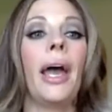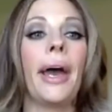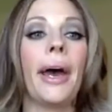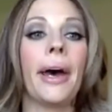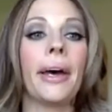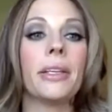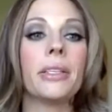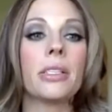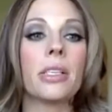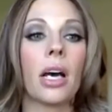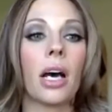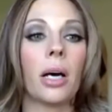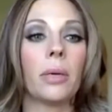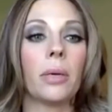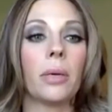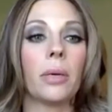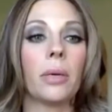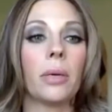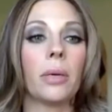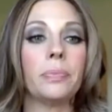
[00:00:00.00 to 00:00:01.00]
And,
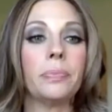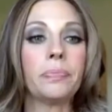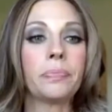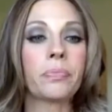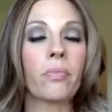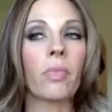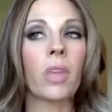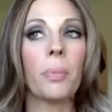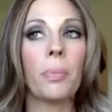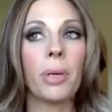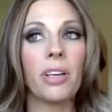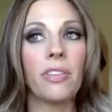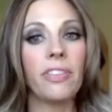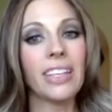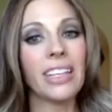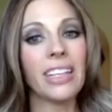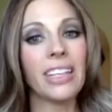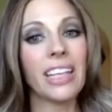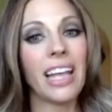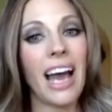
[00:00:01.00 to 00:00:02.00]
um, but if
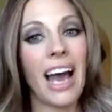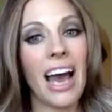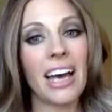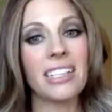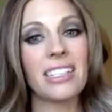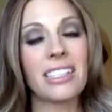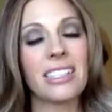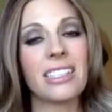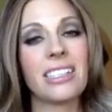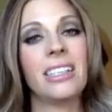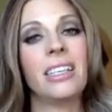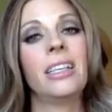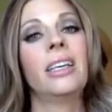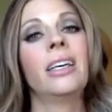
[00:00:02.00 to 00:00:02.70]
it lasts